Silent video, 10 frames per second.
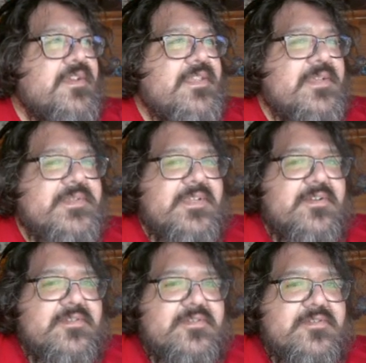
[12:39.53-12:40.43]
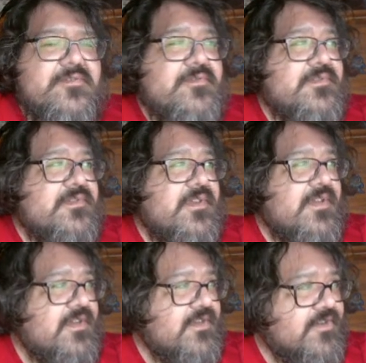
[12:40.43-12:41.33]
Lastly, here on the news,
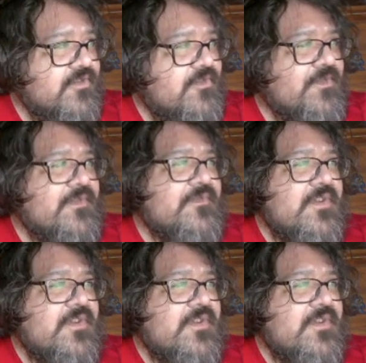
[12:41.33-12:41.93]
a group of